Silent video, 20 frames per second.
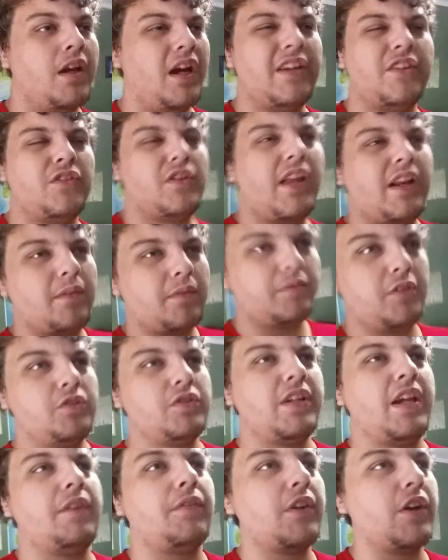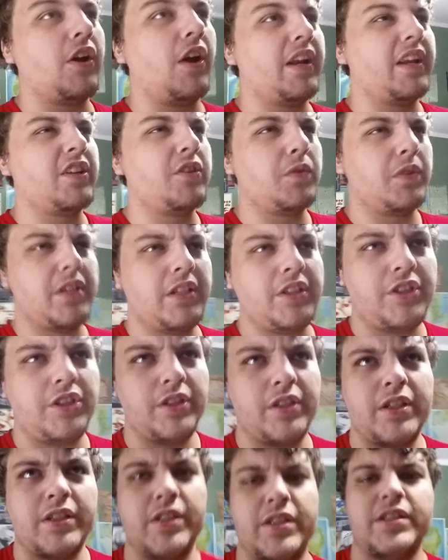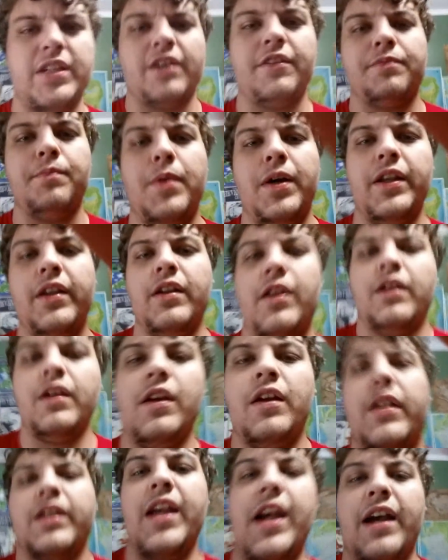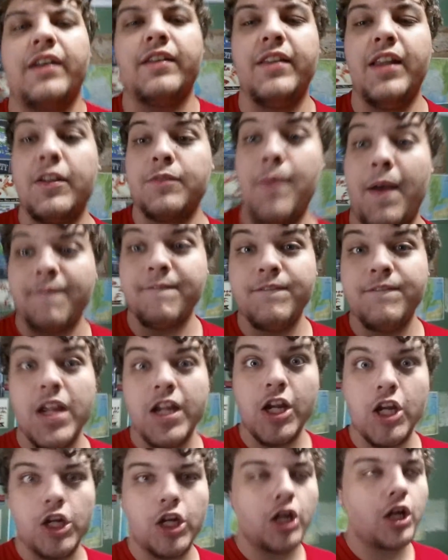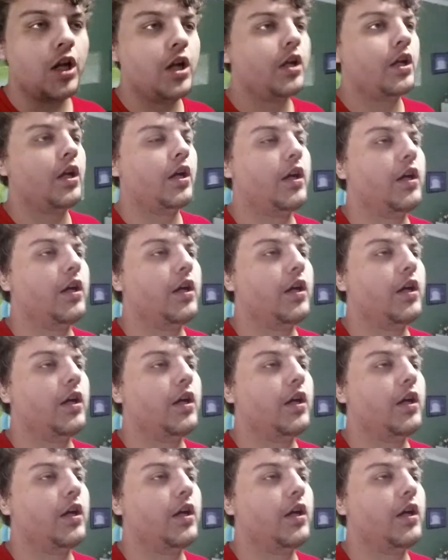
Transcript: I do that usually every year. I didn't do it this year because of stuff, but yeah, that's my finger.